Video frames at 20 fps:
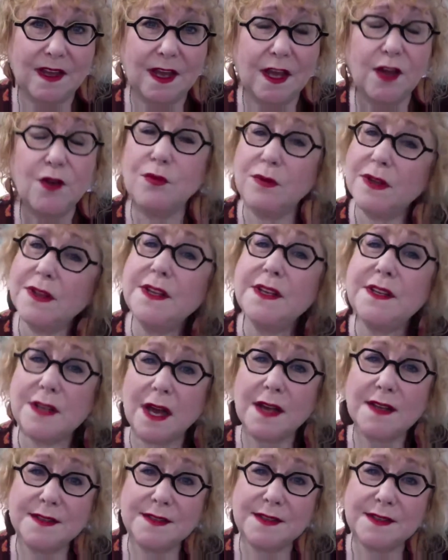It really
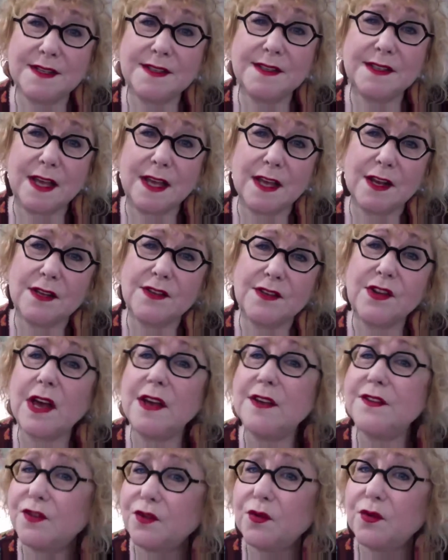does. It
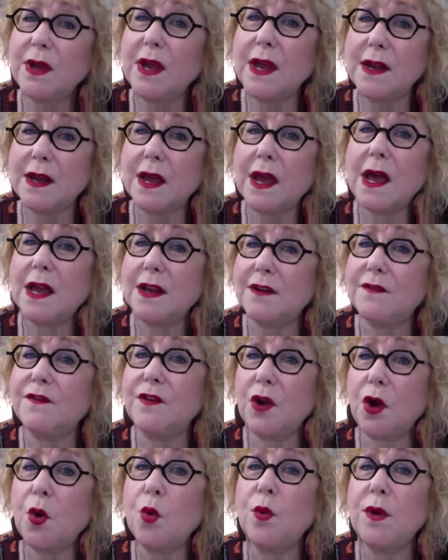does create a kind of
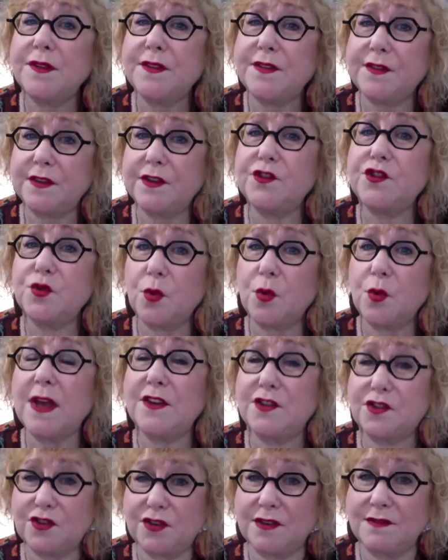no-win
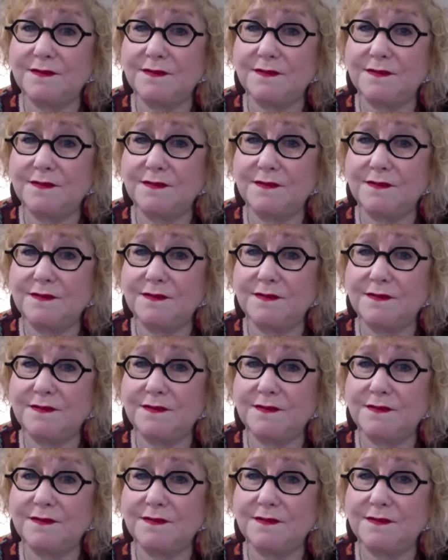situation.